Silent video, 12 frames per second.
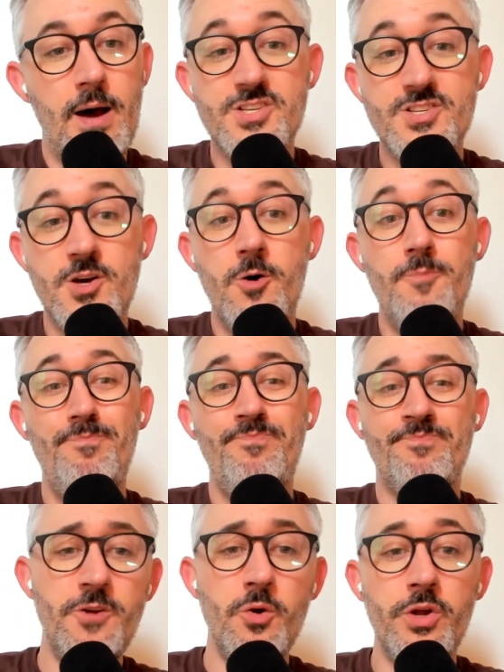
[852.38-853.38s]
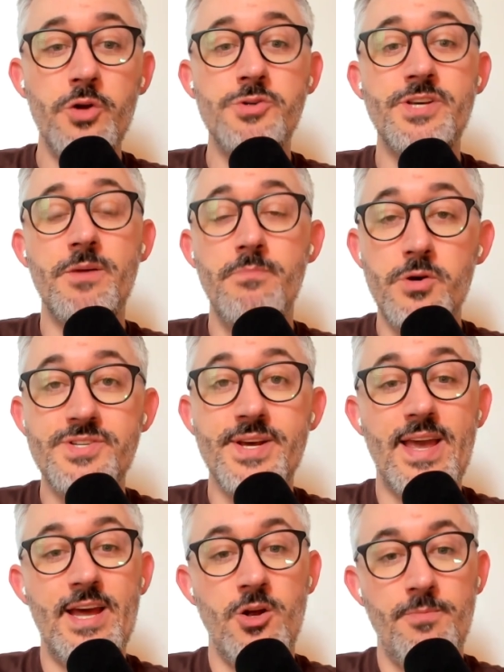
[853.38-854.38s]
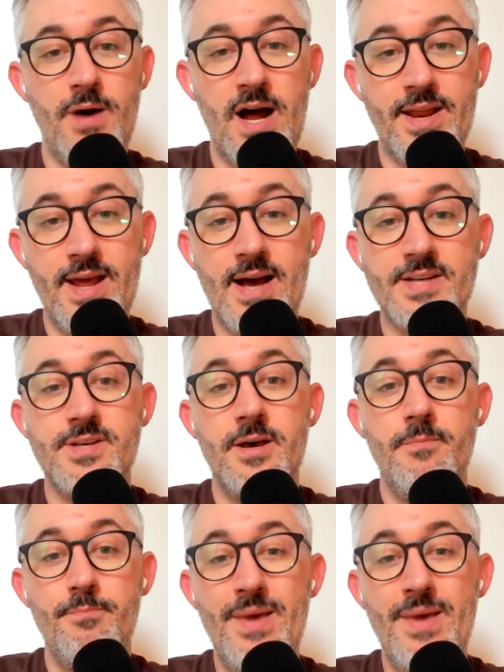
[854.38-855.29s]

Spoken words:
Also, if you're using music in your podcast,